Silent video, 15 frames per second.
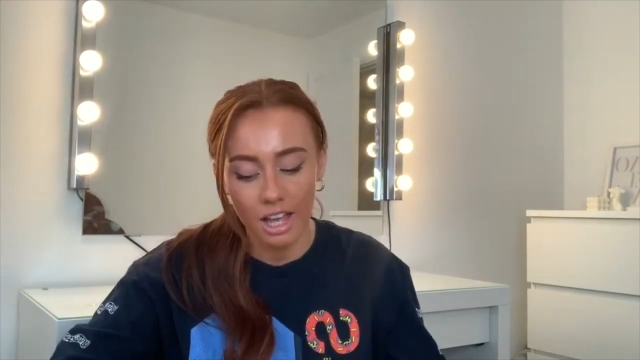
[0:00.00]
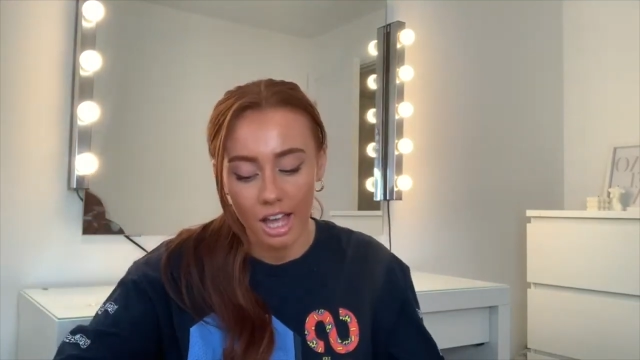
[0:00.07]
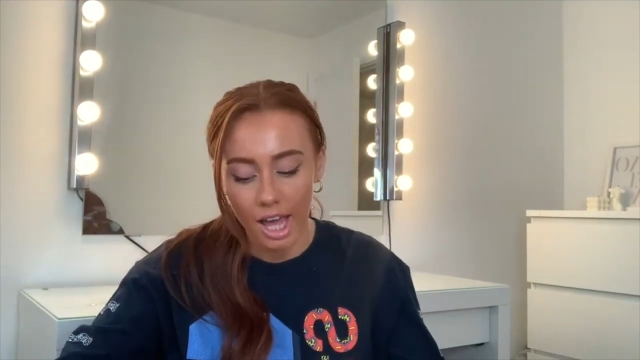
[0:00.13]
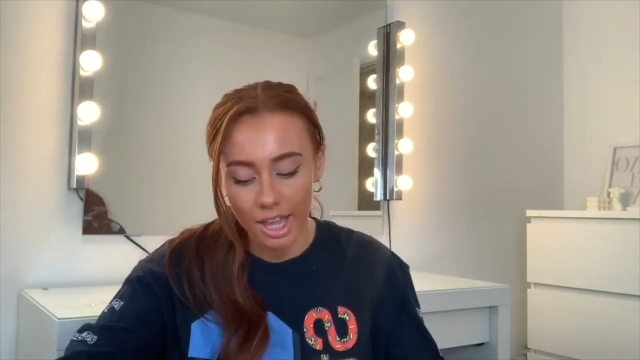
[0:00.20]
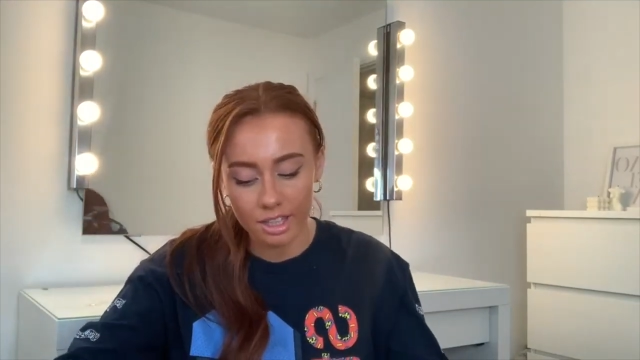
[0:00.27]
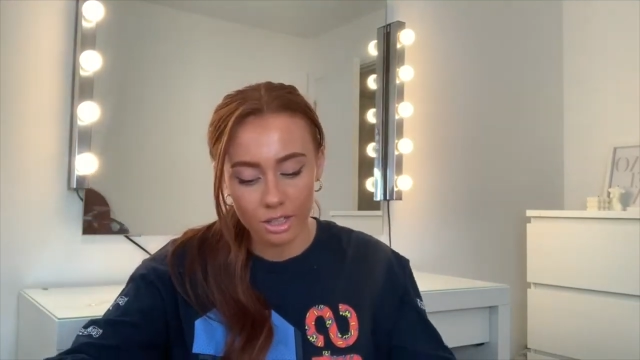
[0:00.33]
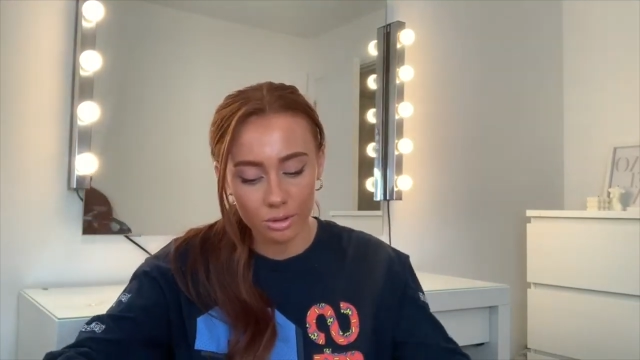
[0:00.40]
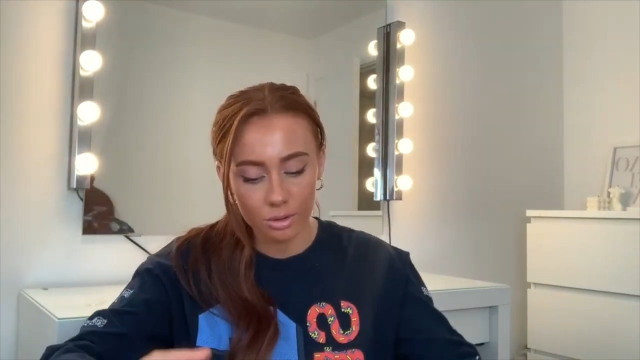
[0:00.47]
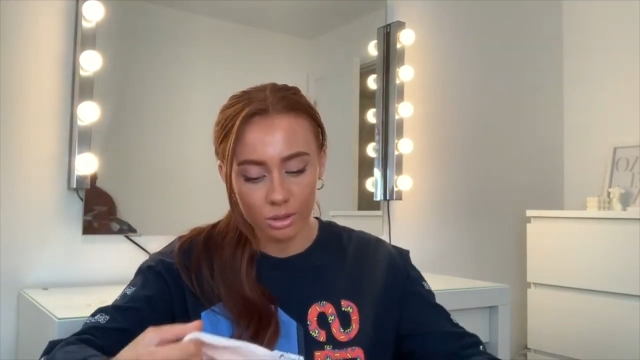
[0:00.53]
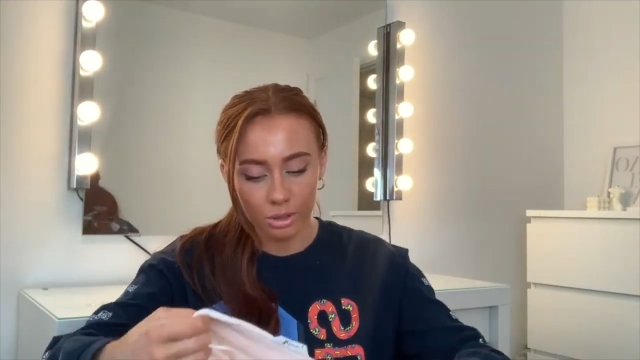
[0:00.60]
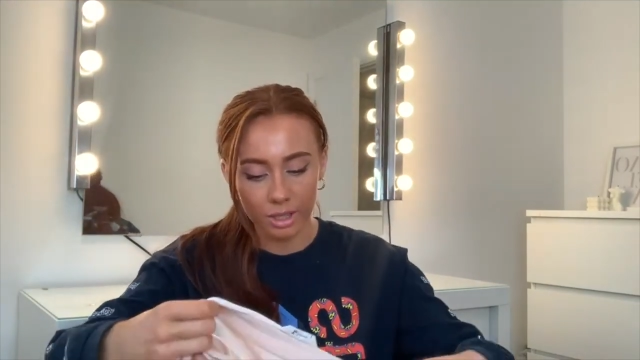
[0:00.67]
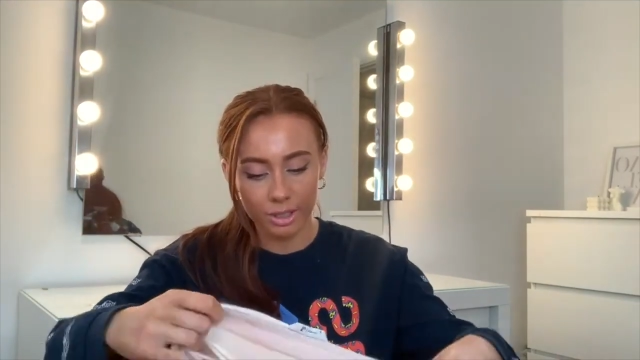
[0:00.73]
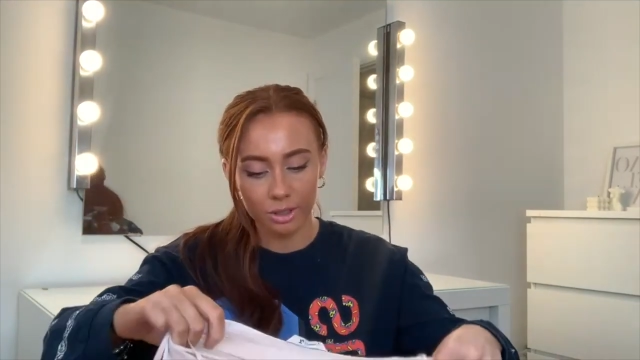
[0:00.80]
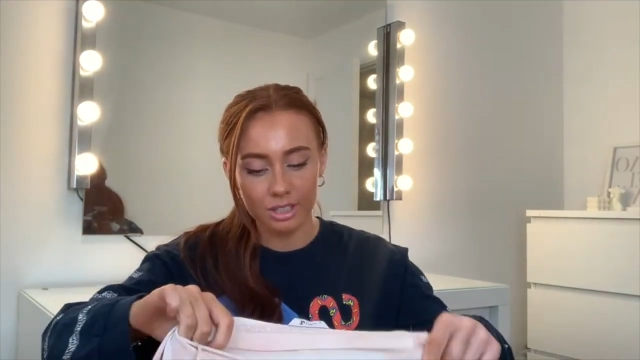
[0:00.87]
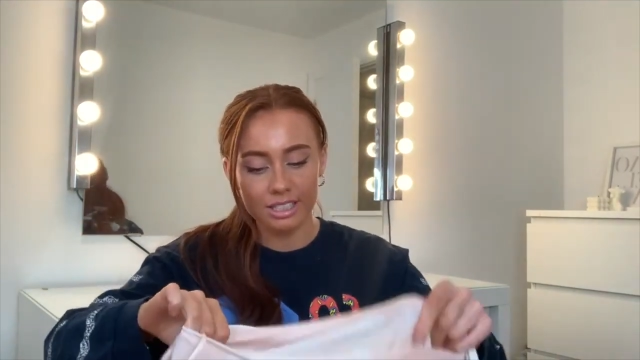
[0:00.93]
And then also I
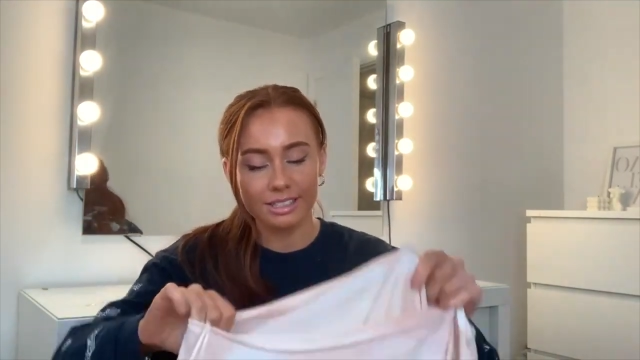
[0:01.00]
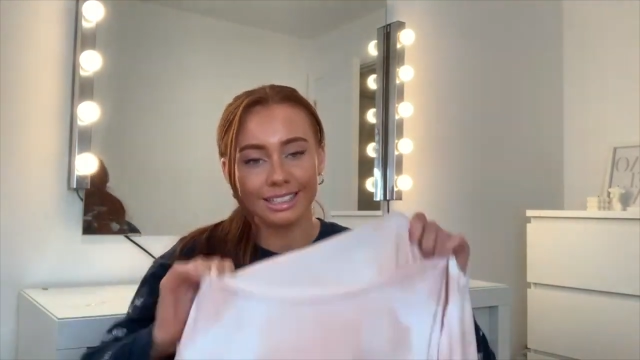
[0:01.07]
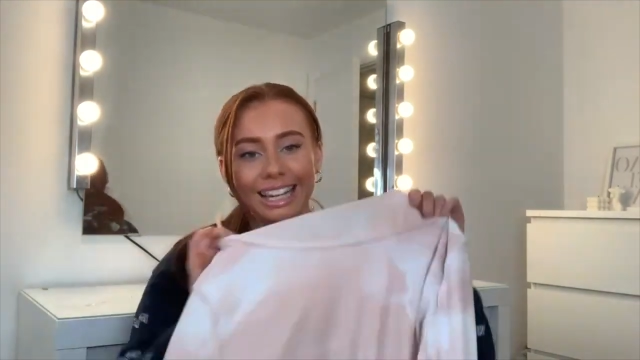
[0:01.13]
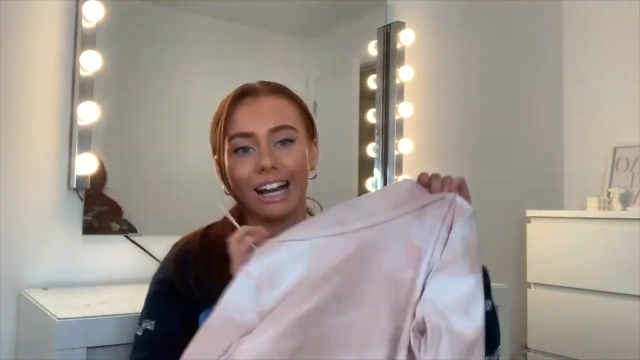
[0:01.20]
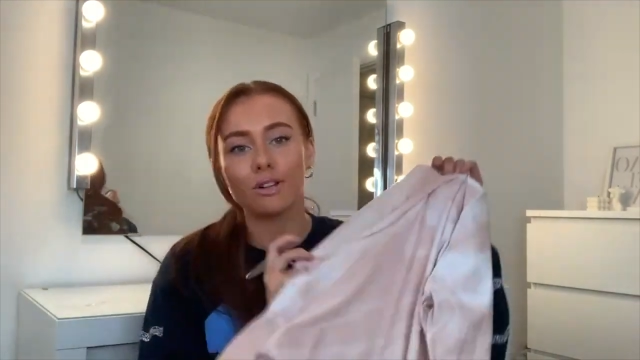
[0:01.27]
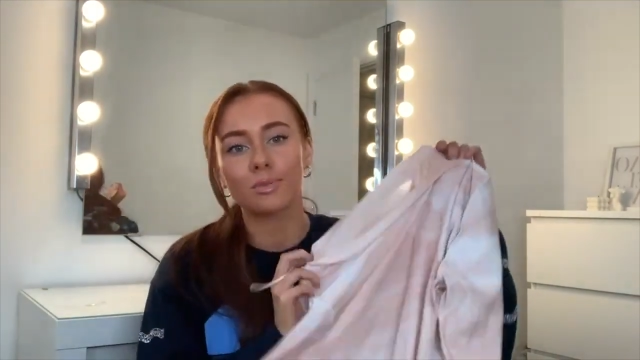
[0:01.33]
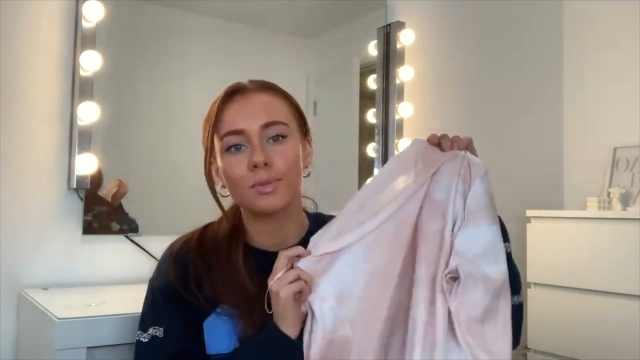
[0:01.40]
got these cloud